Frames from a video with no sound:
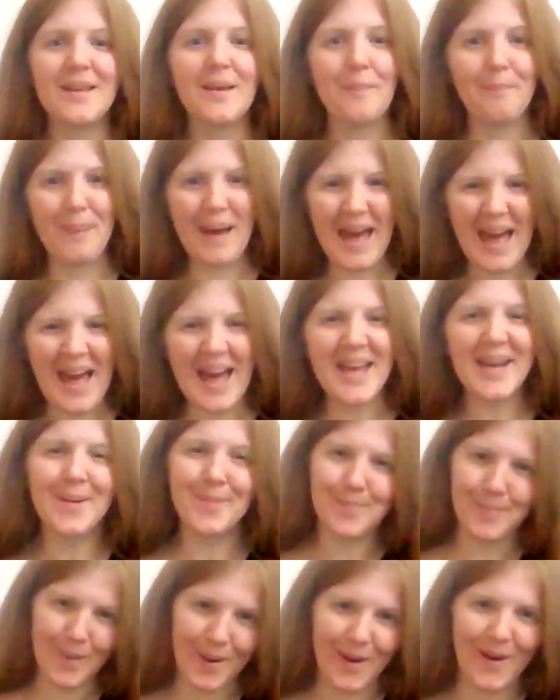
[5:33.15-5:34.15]

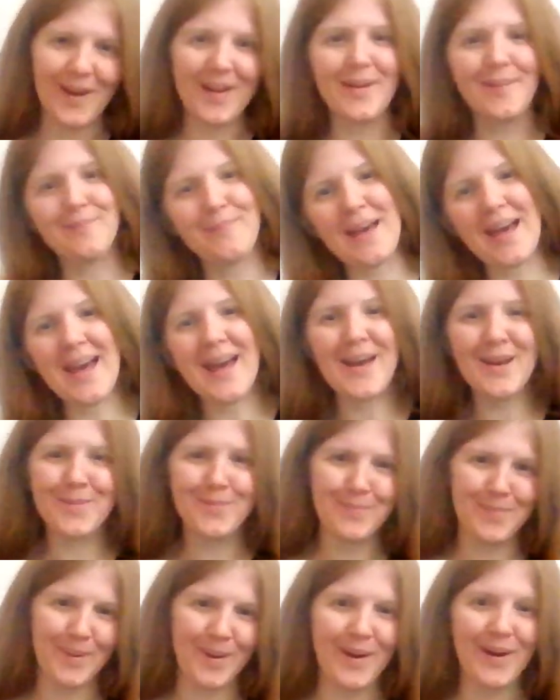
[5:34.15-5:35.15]
Bad bar,
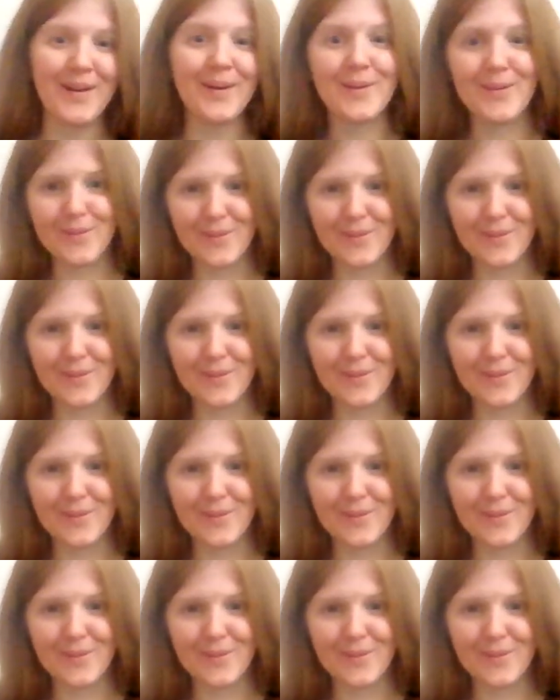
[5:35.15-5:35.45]
bad bar.